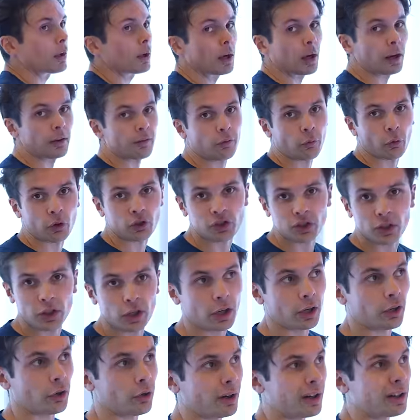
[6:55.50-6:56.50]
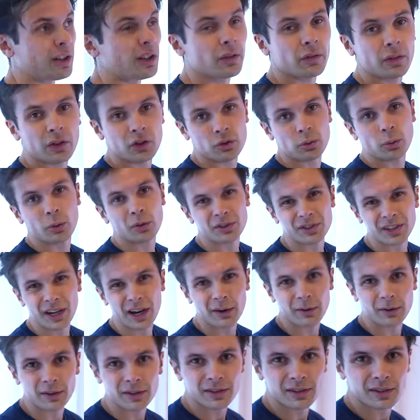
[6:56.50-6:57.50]
Unfortunately, you got your individual
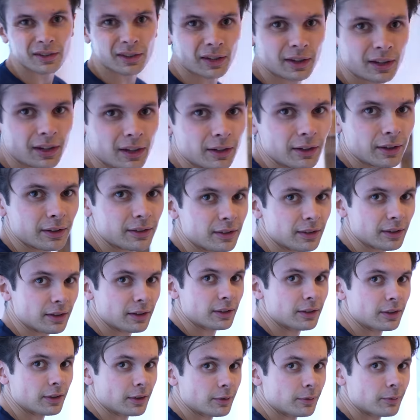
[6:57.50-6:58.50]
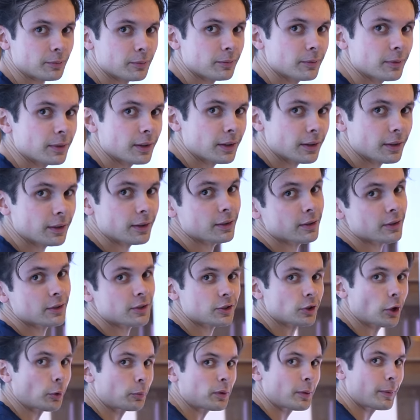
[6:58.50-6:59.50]
showers. I kind of like to, you know,
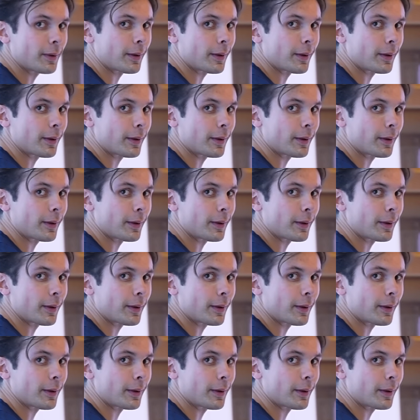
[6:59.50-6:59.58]
scope the